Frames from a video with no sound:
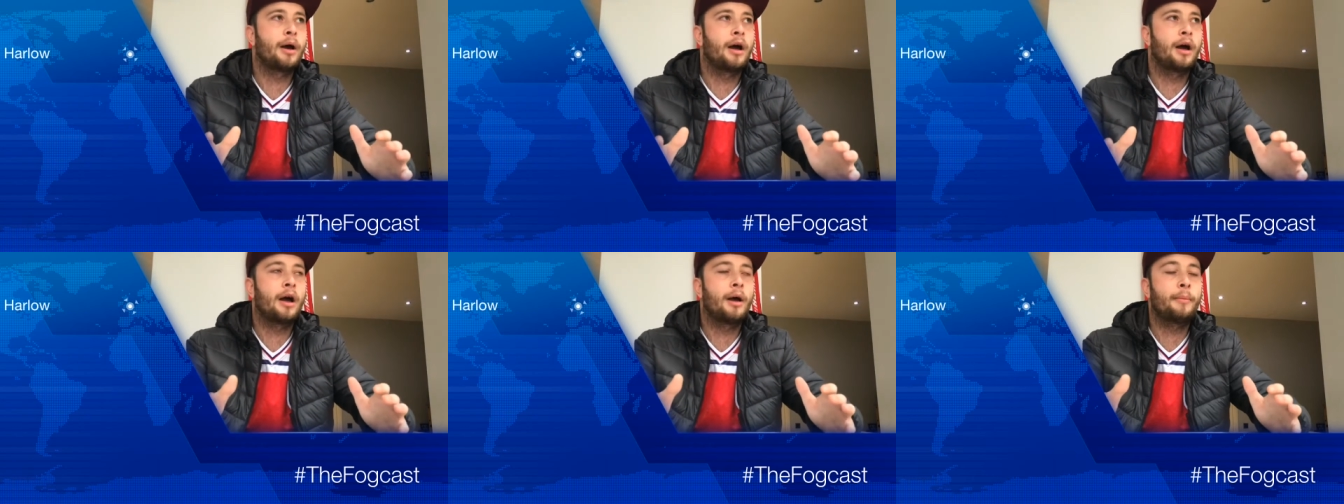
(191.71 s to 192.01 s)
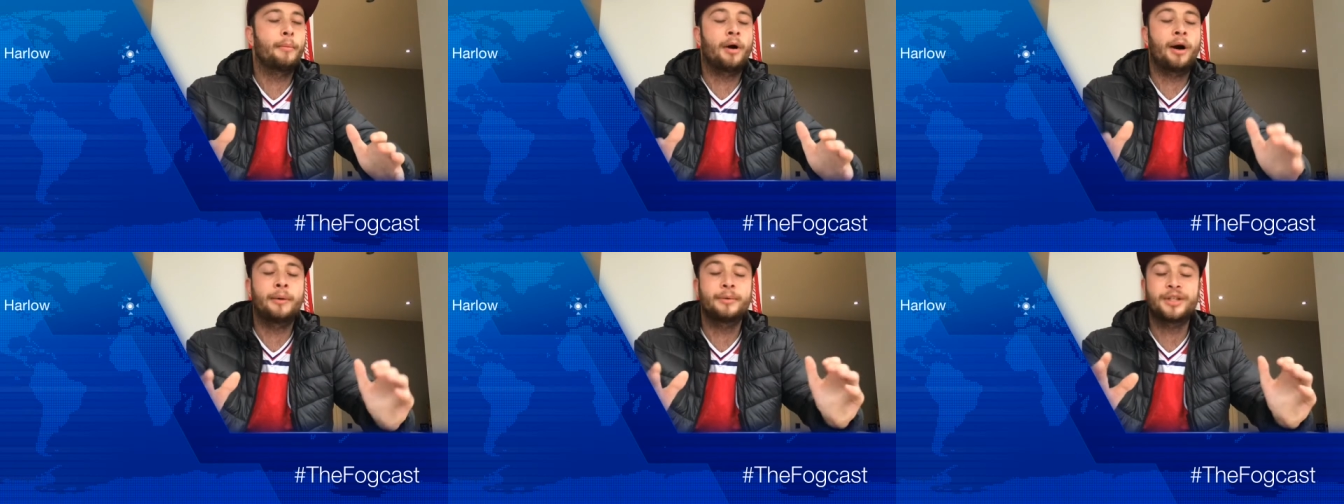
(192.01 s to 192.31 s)

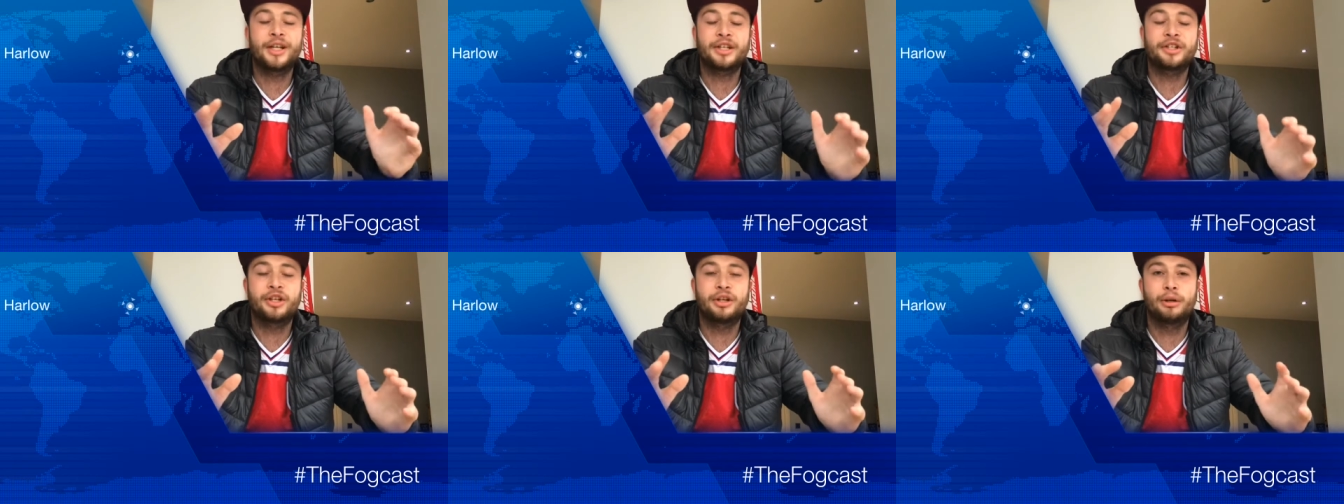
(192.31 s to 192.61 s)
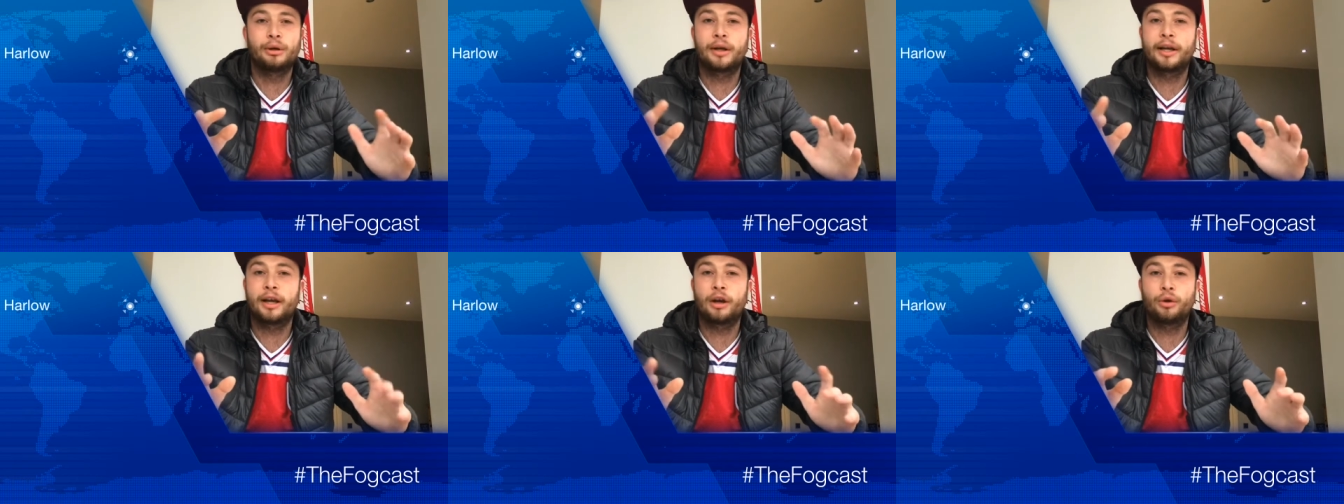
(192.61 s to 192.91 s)
I was
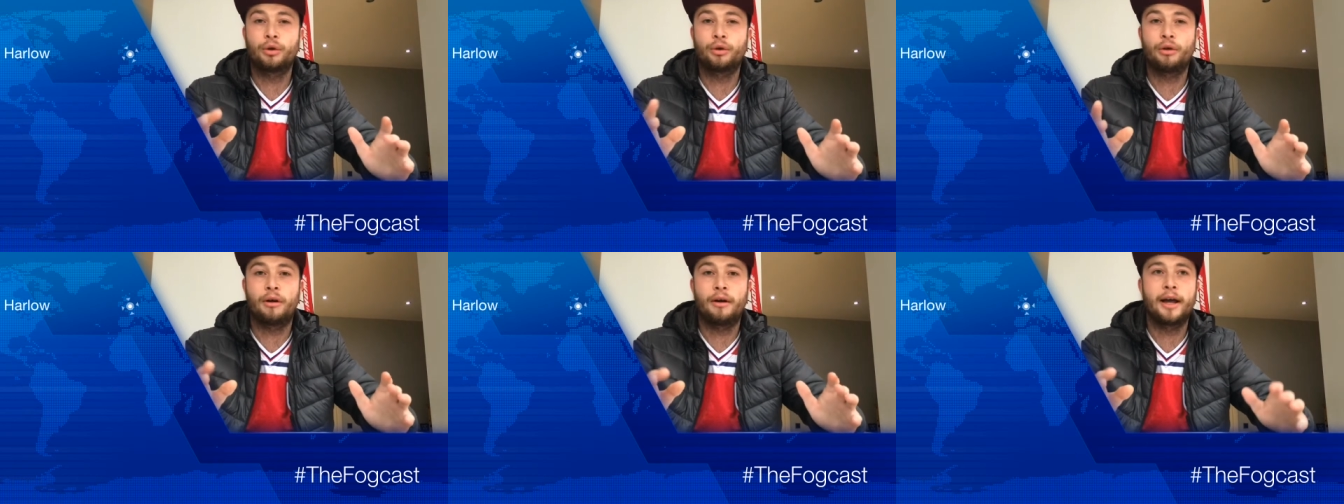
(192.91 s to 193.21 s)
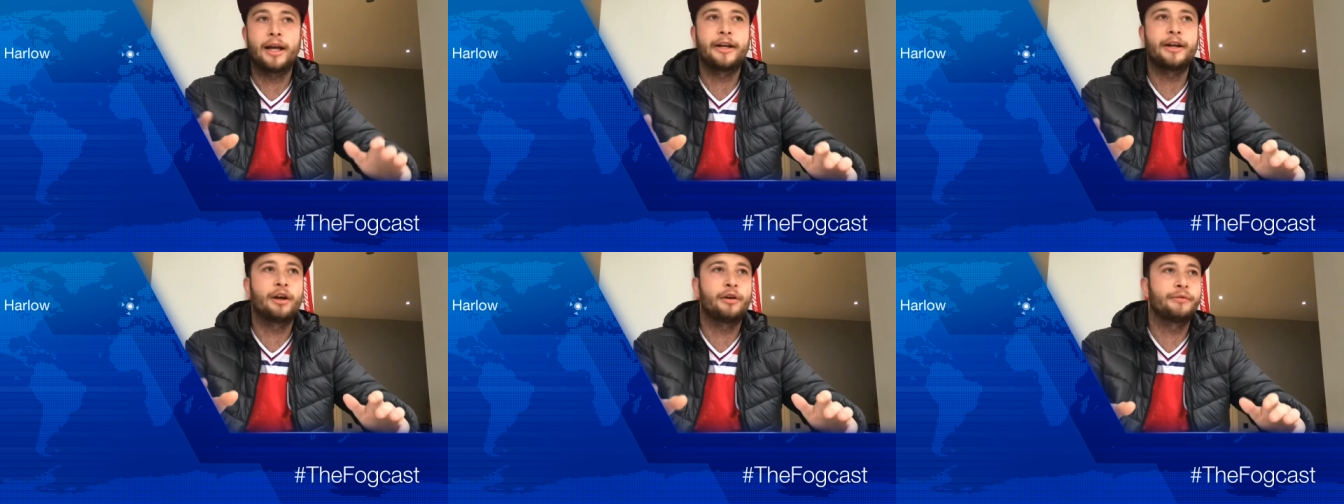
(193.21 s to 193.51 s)
actually looking
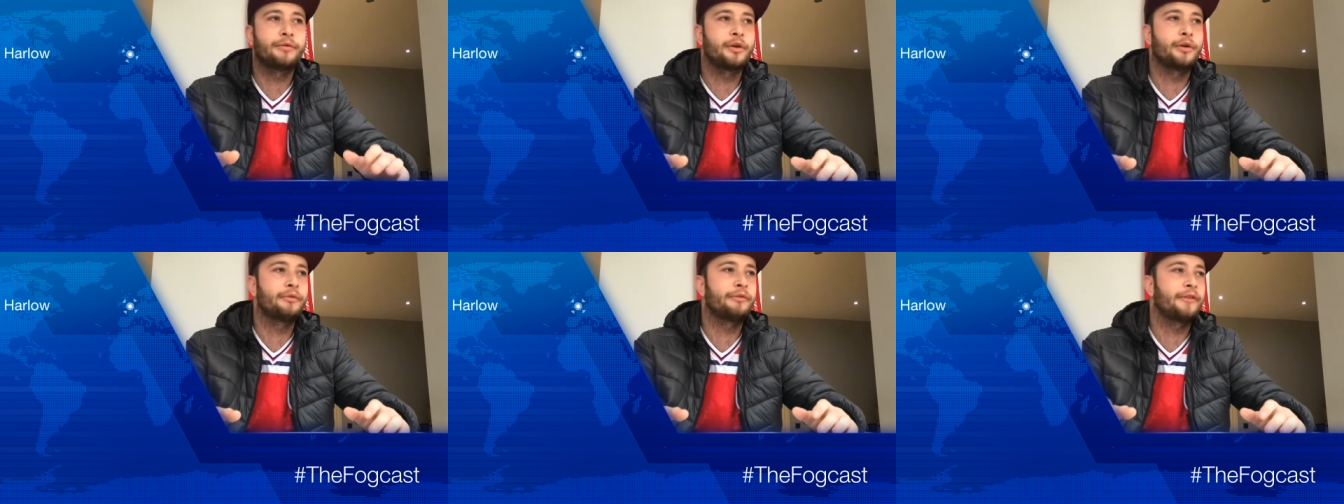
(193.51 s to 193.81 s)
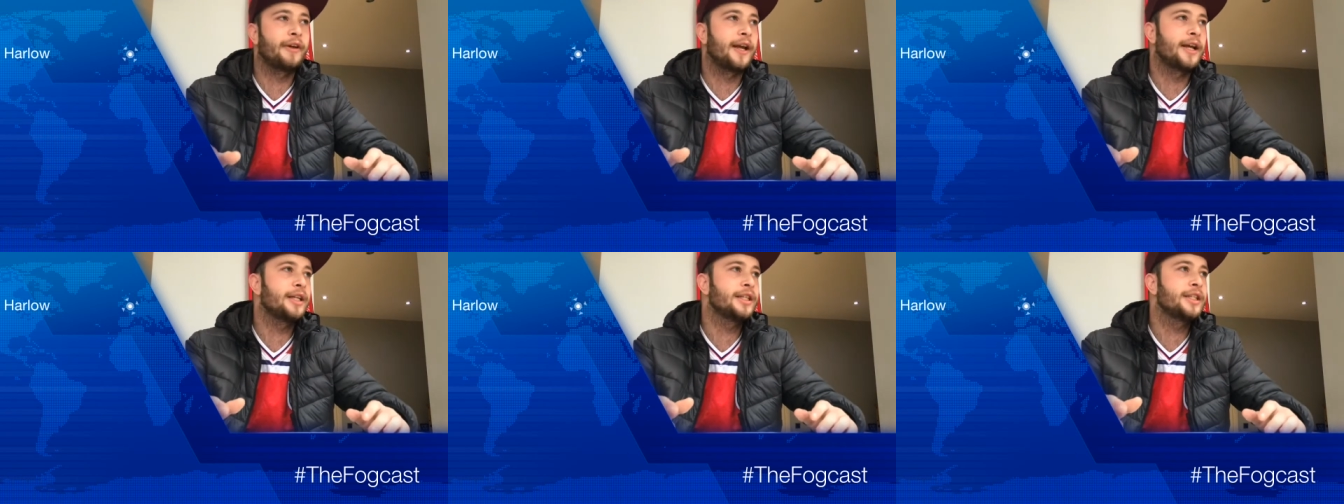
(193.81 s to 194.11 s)
online at a few
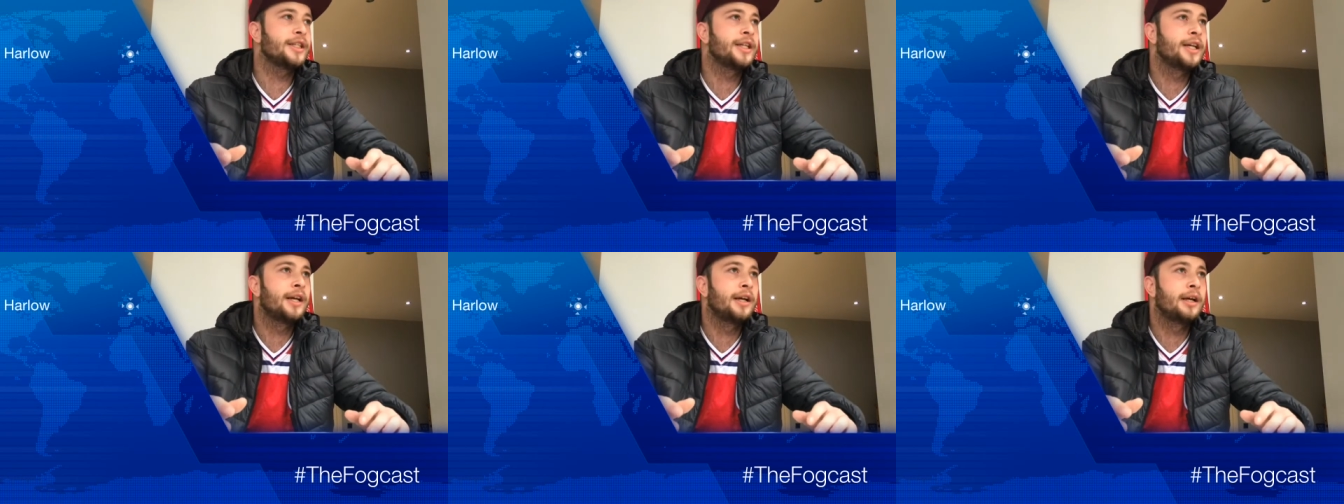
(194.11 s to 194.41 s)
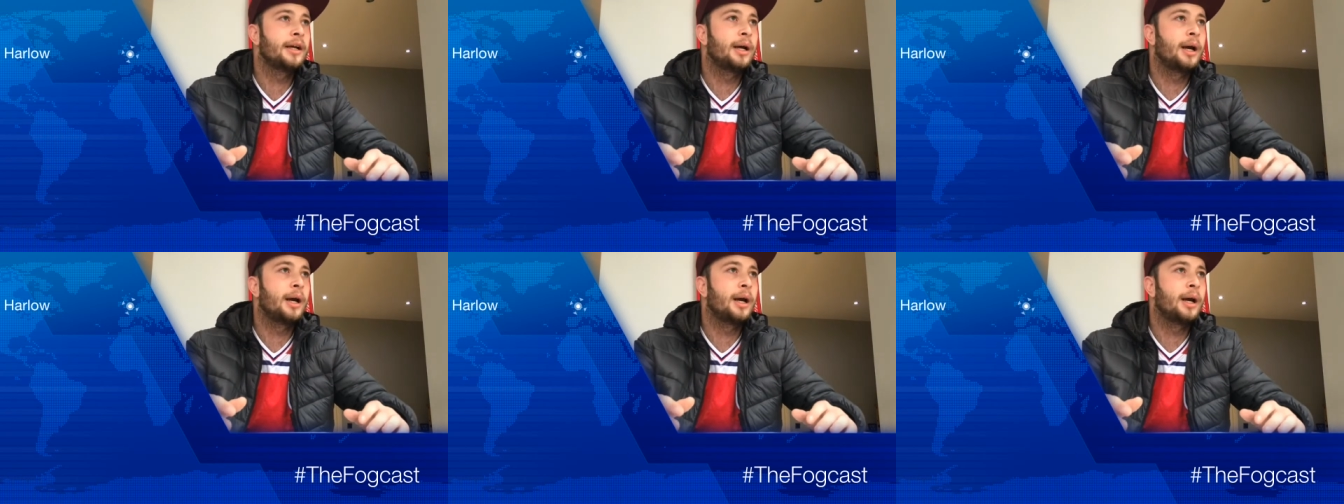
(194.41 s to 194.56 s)
things,